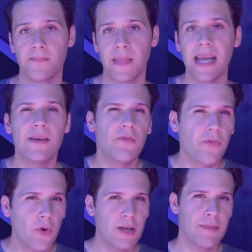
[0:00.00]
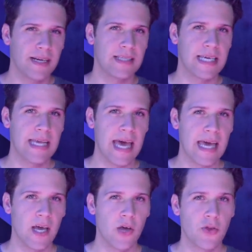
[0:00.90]
And 40 minutes a
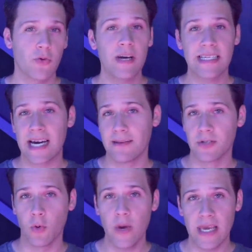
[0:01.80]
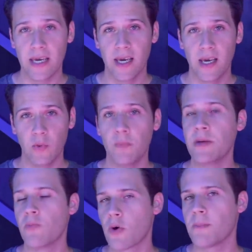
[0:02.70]
day, three times a week, will be
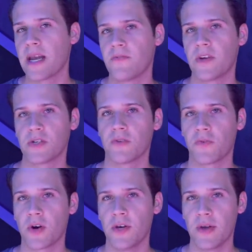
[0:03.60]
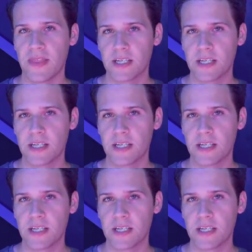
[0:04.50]
more beneficial for you at this